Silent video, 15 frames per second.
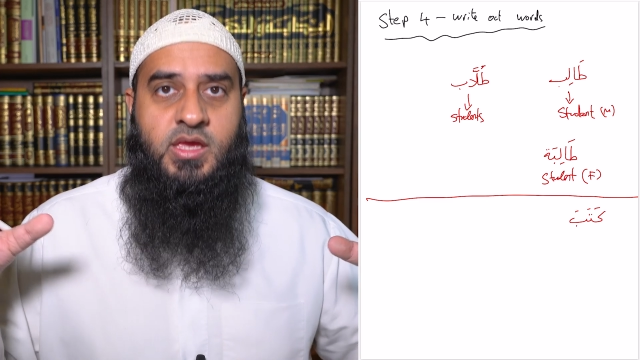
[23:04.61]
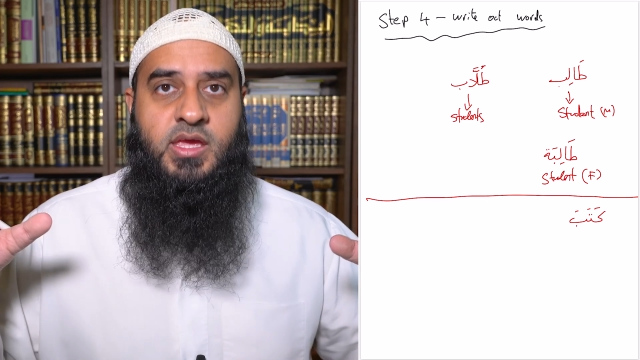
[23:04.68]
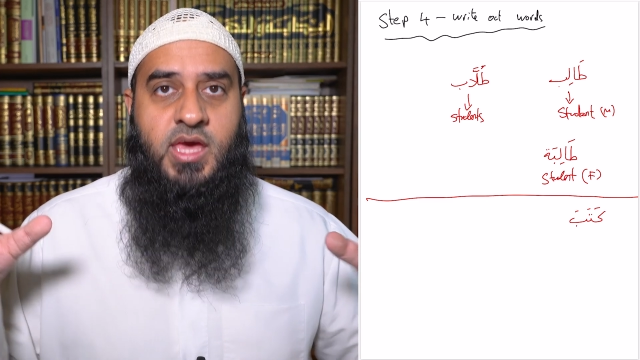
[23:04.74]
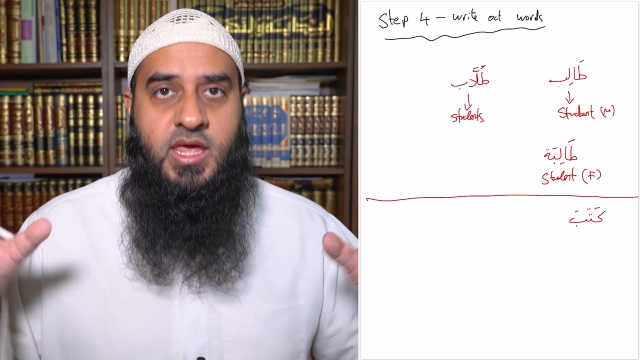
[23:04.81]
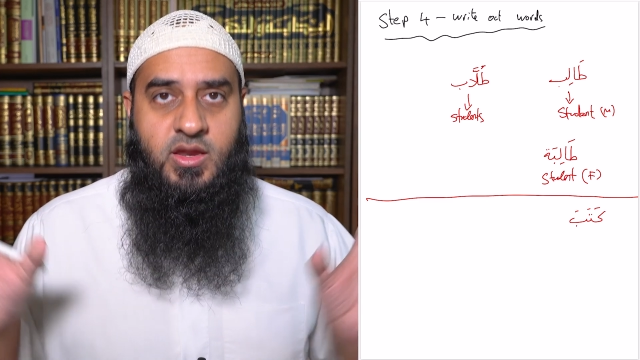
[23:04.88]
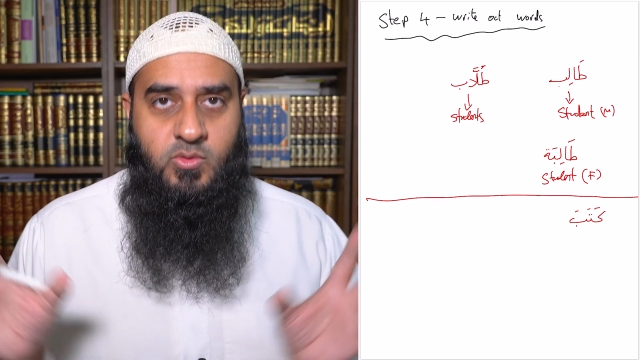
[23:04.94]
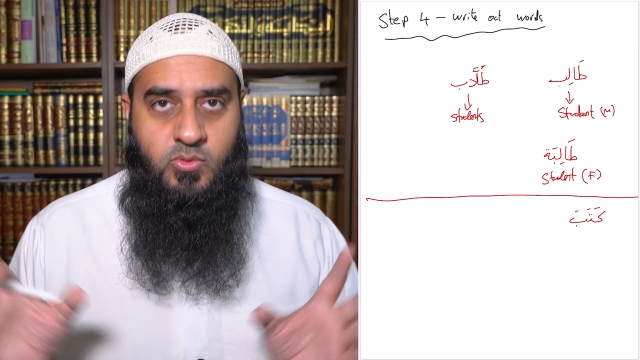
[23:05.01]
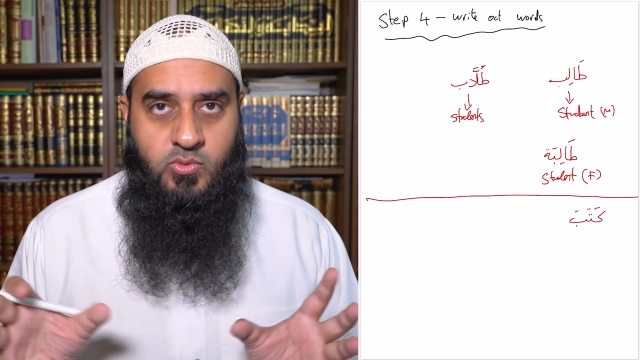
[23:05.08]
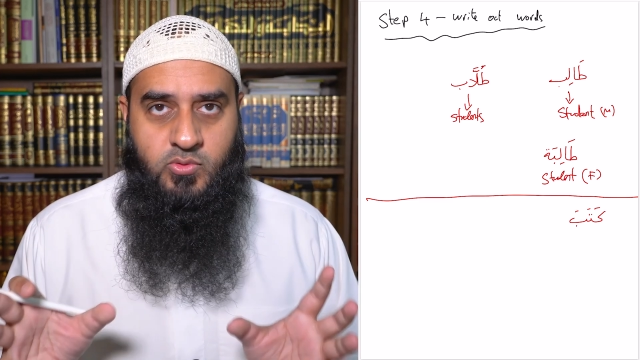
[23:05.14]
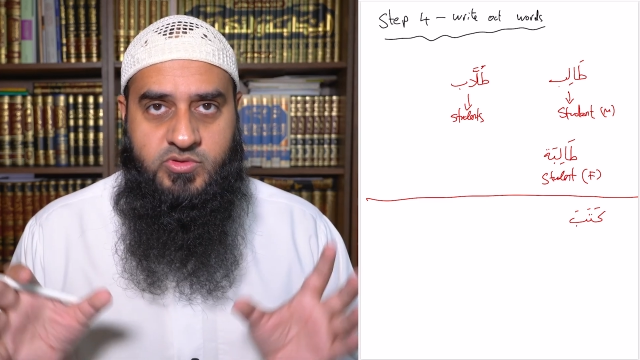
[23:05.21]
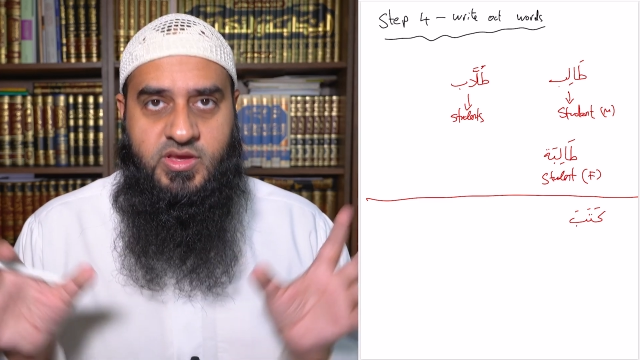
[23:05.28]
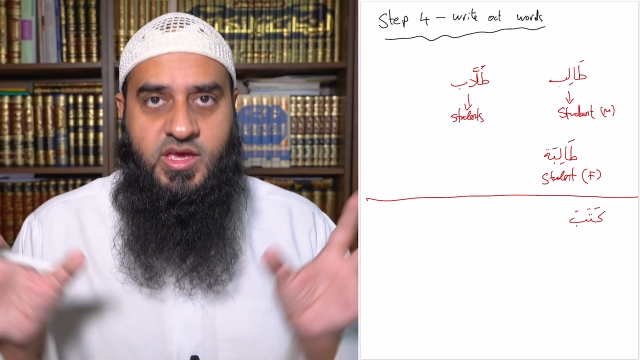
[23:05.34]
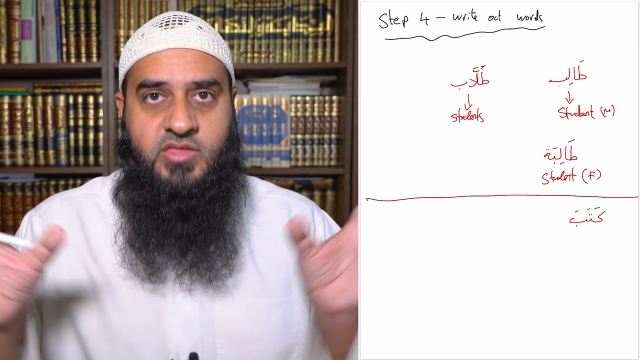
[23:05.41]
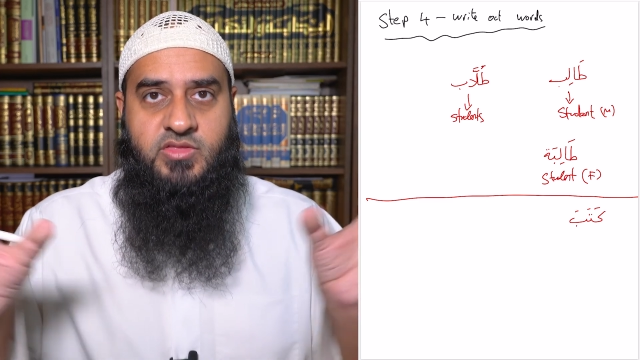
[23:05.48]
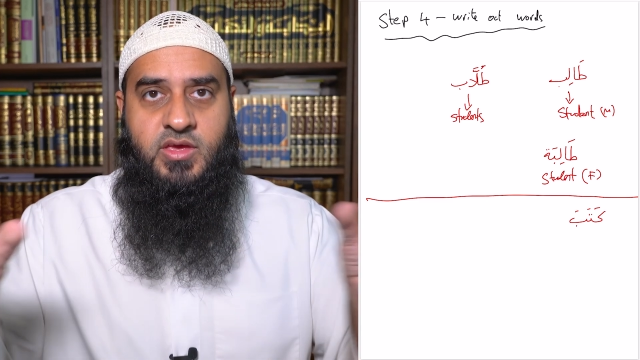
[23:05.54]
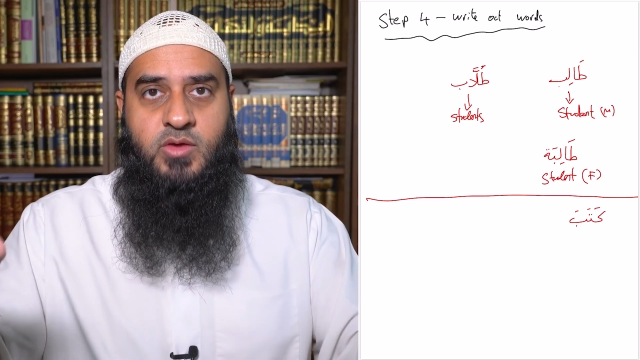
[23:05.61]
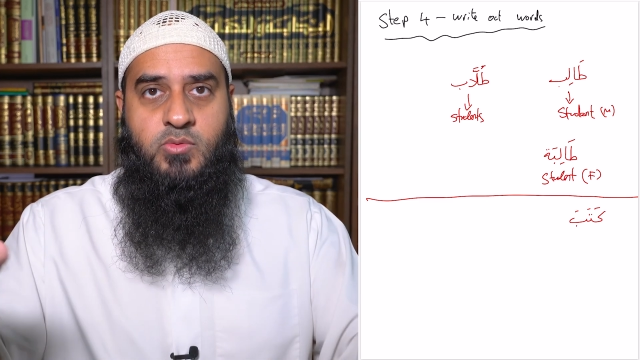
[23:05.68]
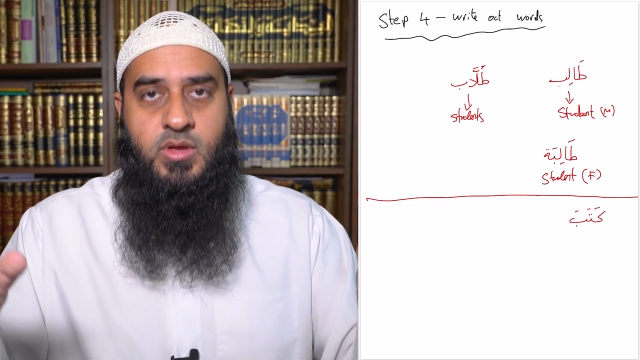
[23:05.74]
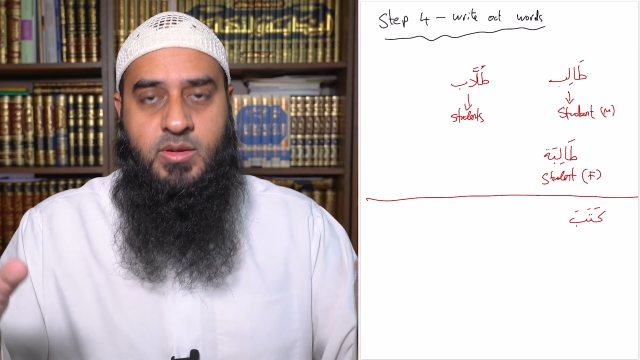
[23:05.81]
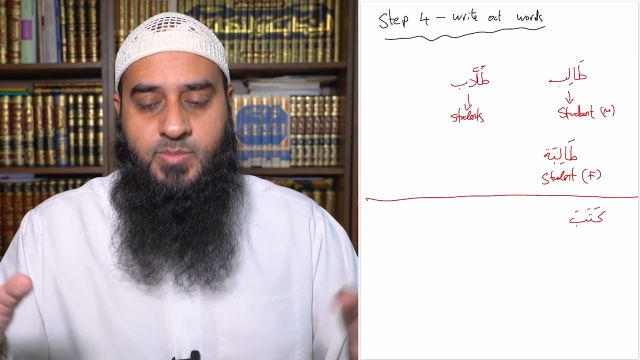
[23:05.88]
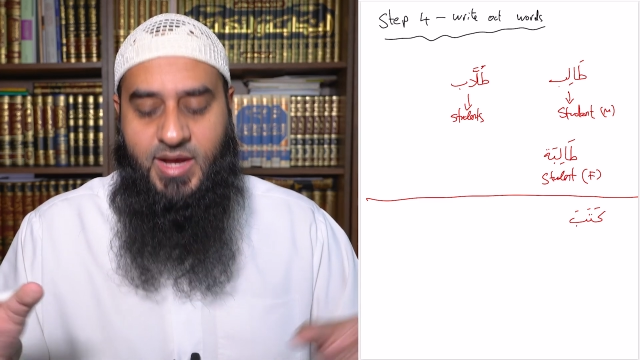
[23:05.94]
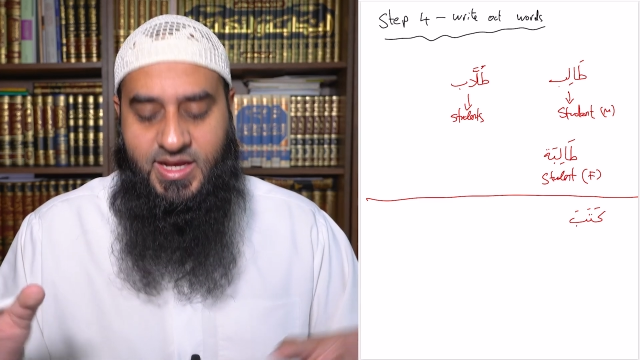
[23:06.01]
get it all together in
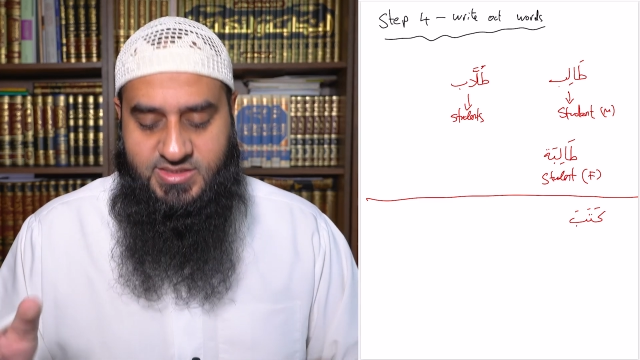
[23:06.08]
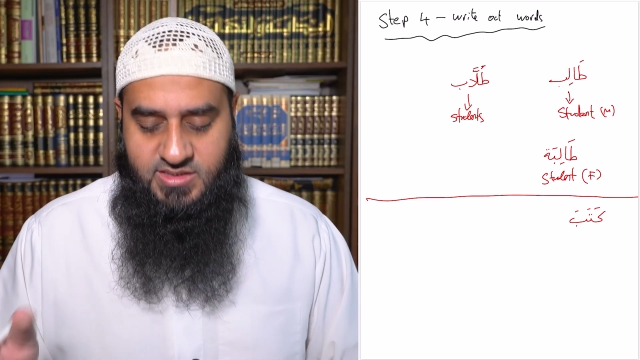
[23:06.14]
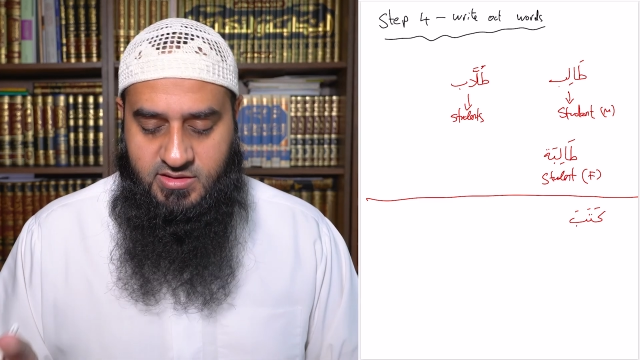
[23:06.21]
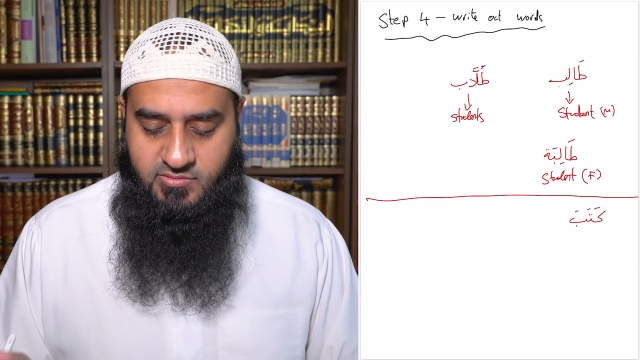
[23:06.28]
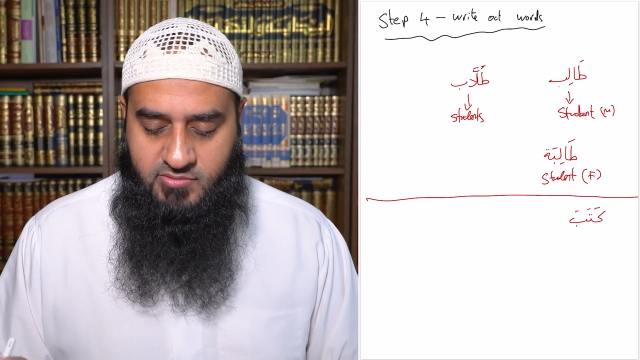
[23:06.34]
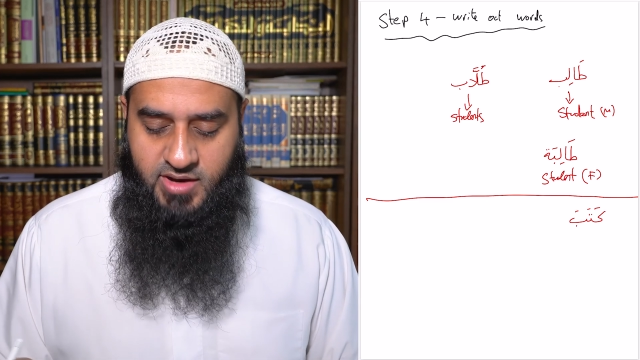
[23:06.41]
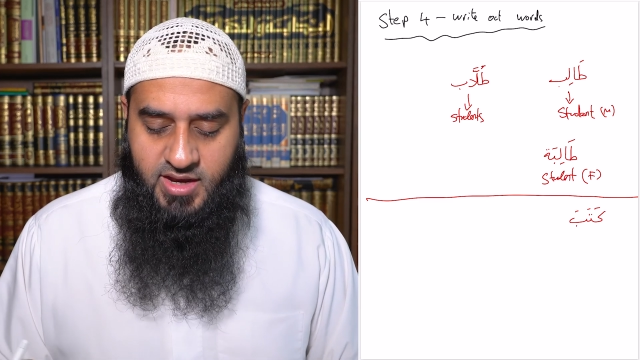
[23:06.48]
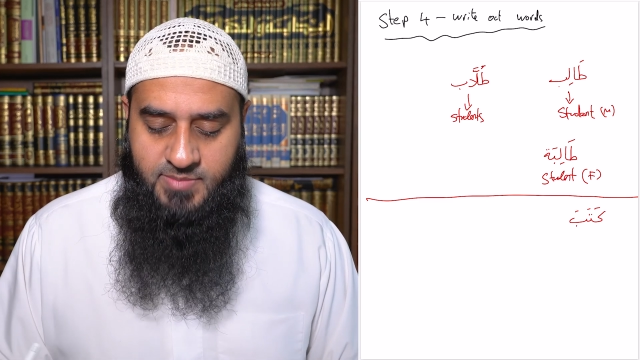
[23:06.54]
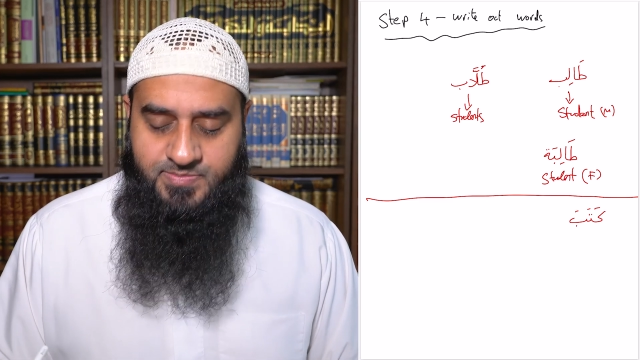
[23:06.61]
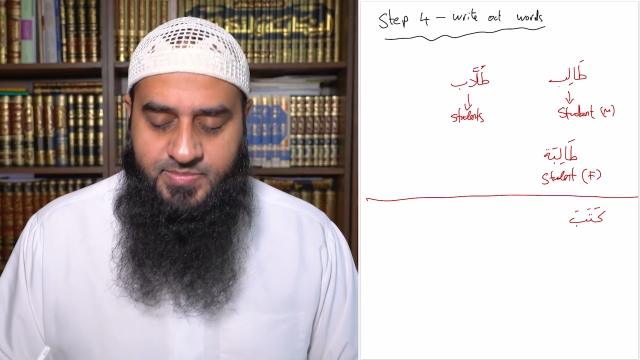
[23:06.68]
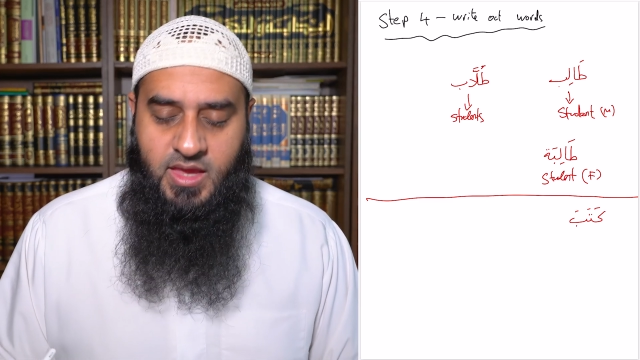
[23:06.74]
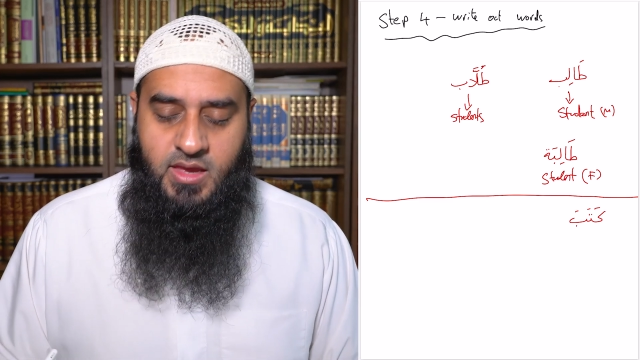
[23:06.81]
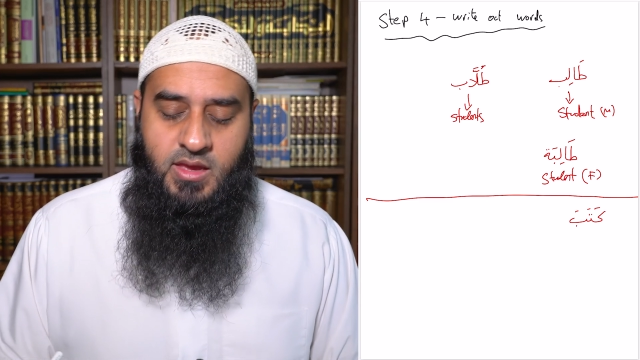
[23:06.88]
one pattern, right?